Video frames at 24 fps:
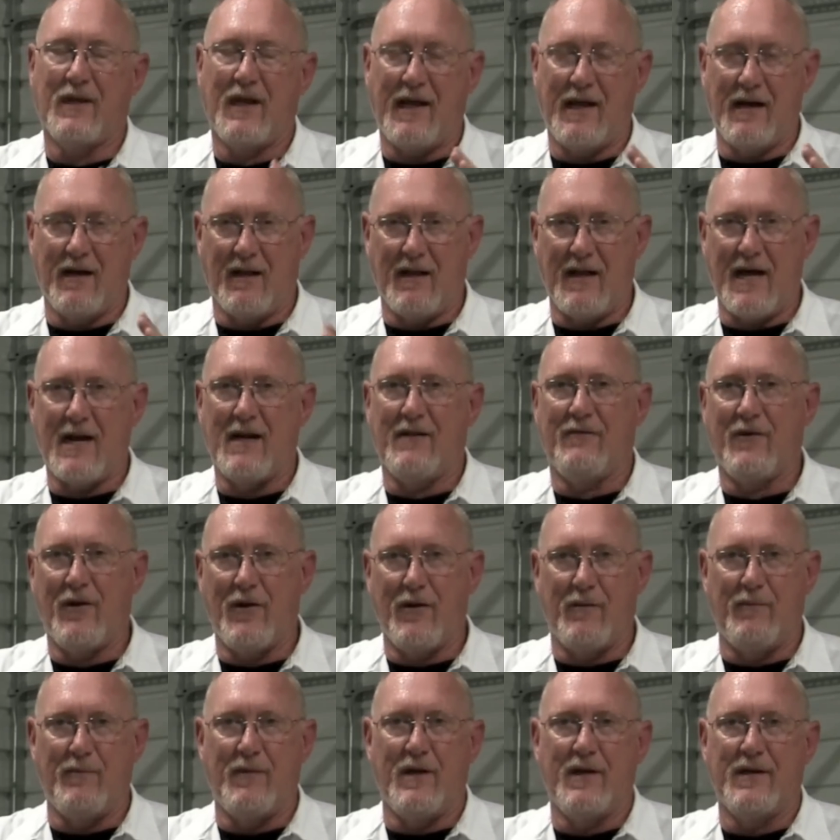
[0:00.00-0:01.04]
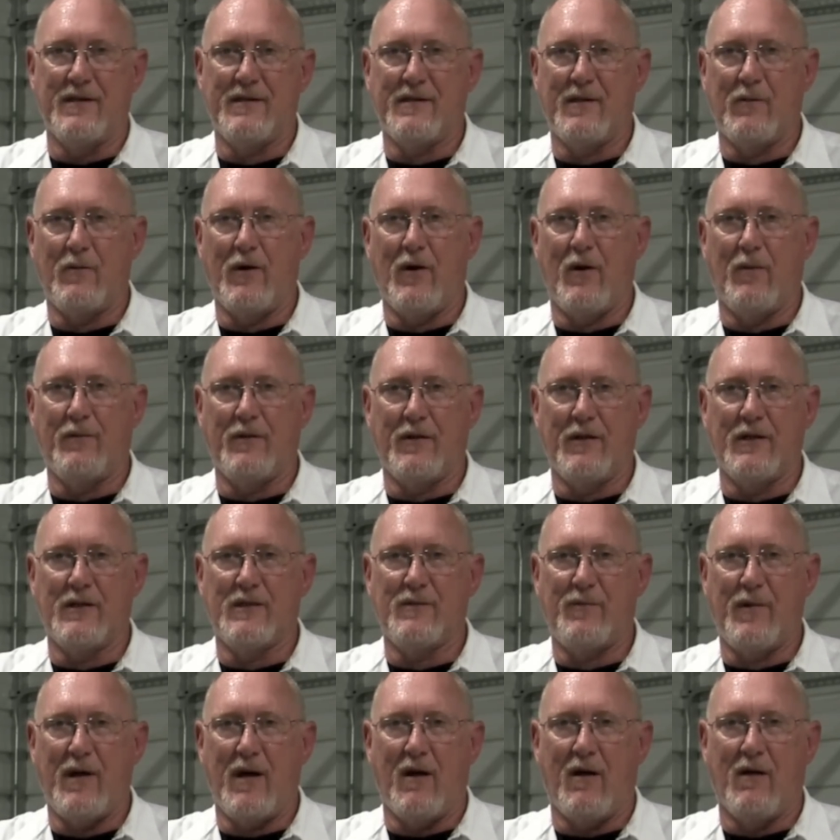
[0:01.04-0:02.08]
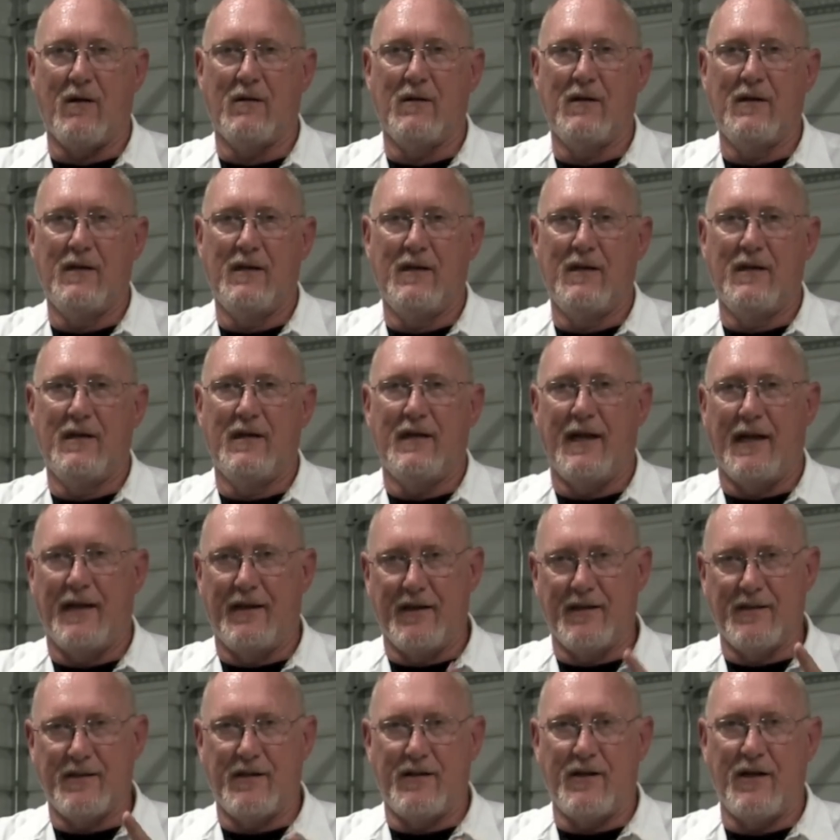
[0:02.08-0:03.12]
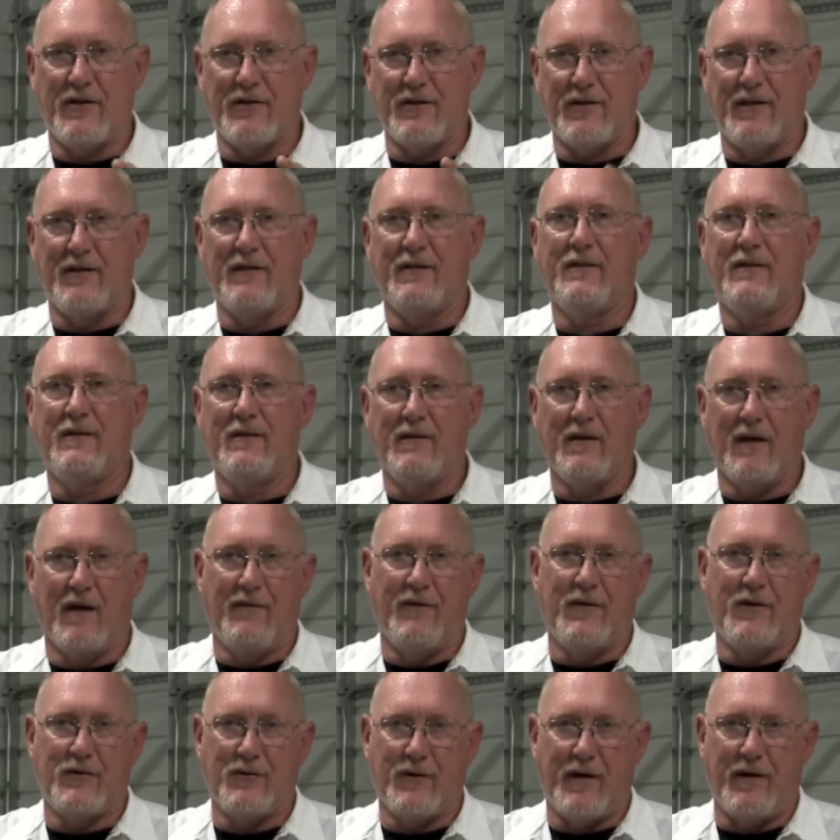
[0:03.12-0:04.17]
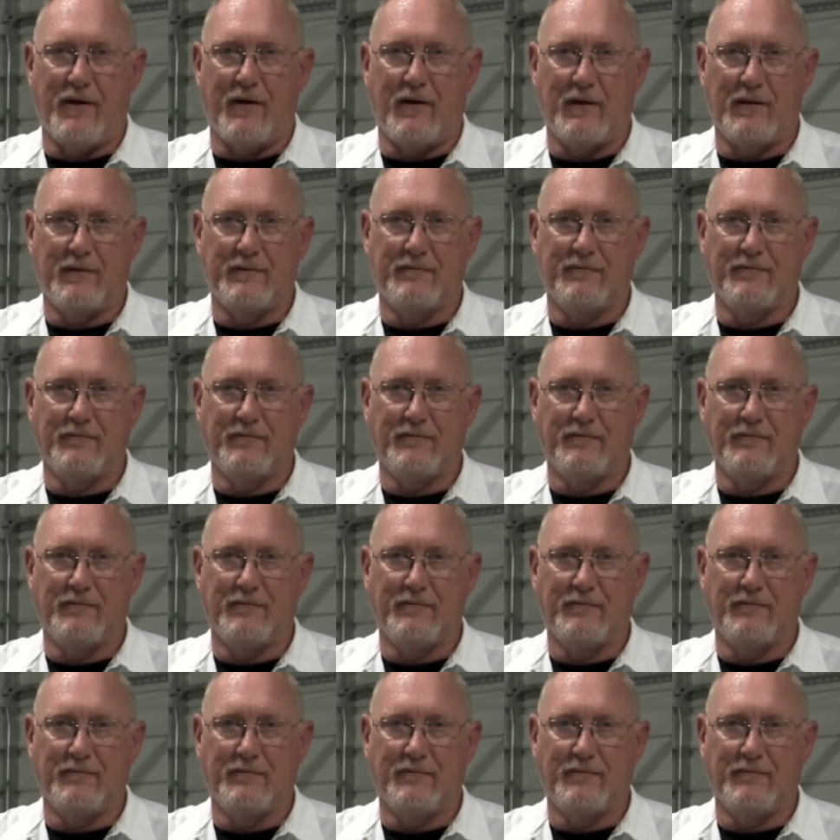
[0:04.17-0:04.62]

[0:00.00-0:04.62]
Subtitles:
and a lot of other myths that we hope to dispel in this edition of The Trainer.